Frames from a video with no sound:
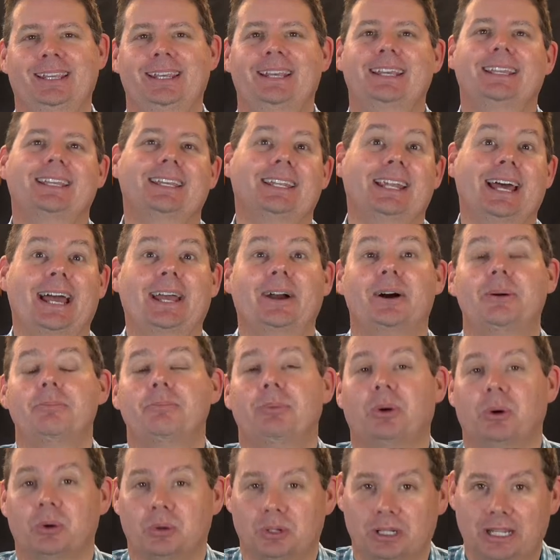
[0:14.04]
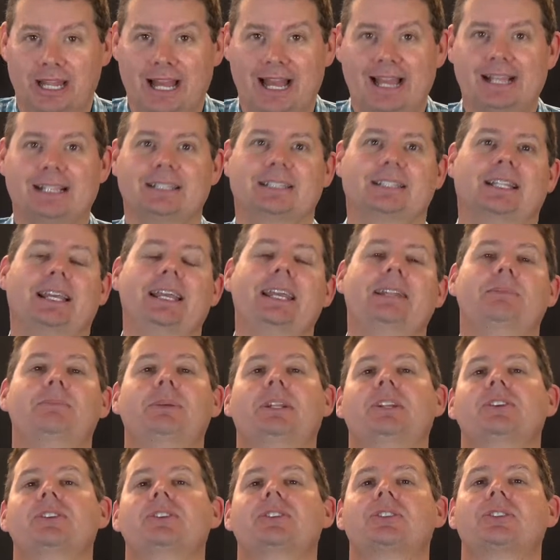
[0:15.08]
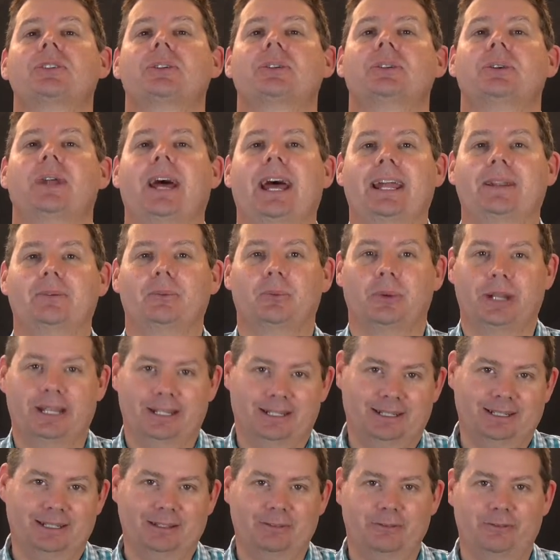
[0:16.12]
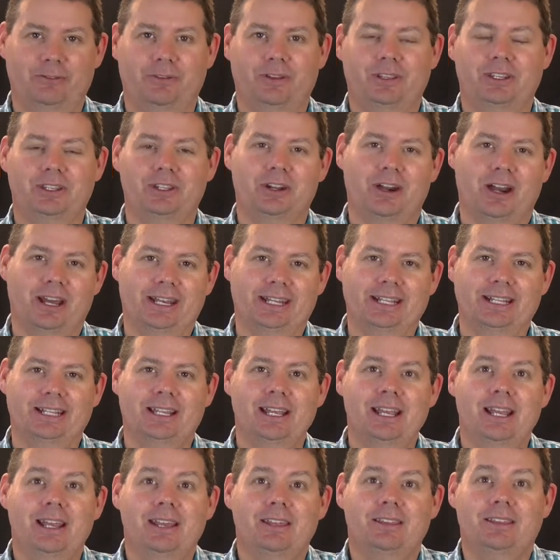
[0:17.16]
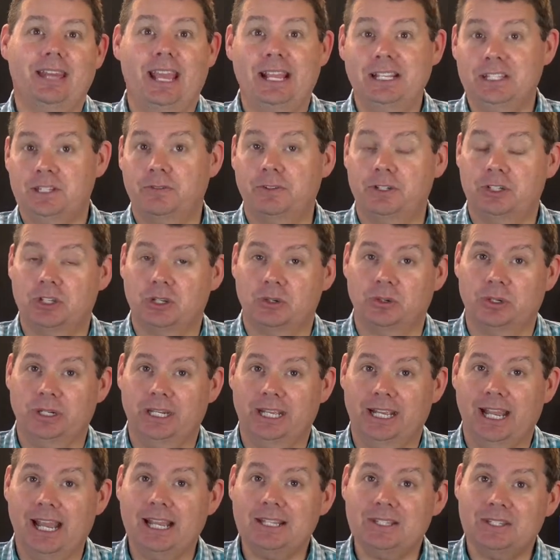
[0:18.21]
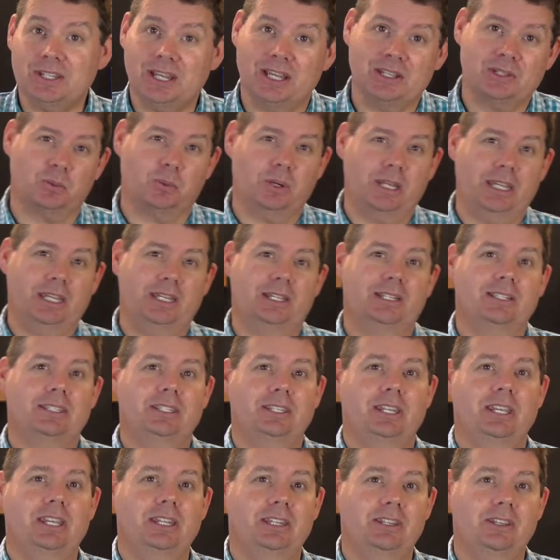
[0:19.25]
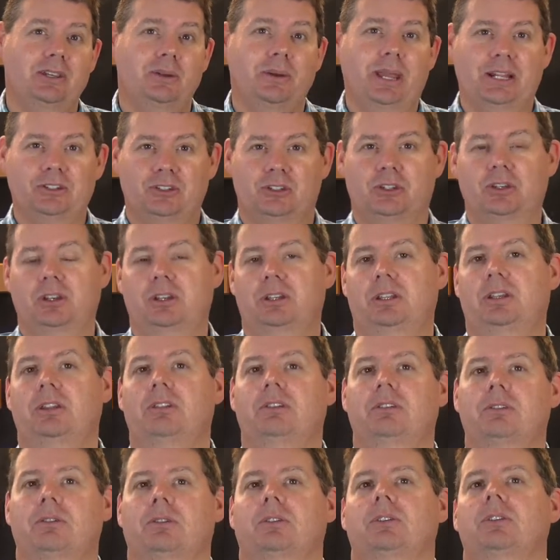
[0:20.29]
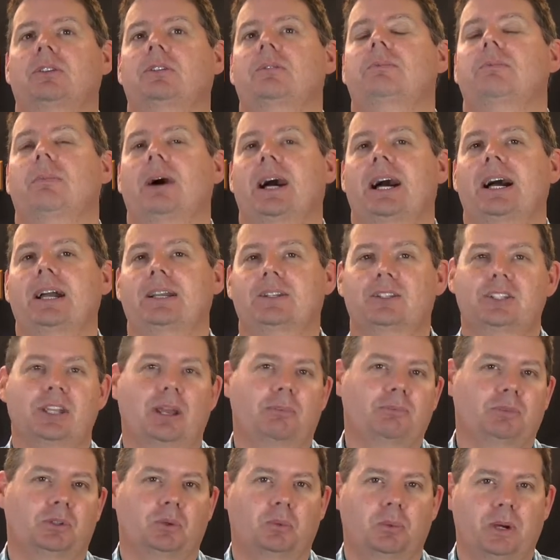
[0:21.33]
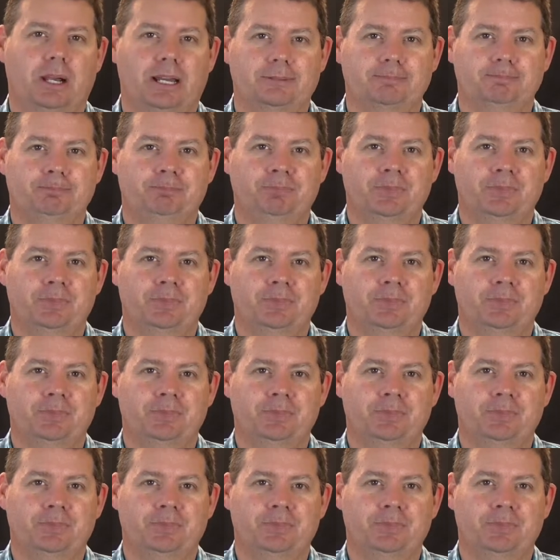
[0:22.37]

G'day, I'm Paul Clark, lead minister at Redcliffe Uniting. Thanks for joining us as we continue our journey through Mark chapter 1.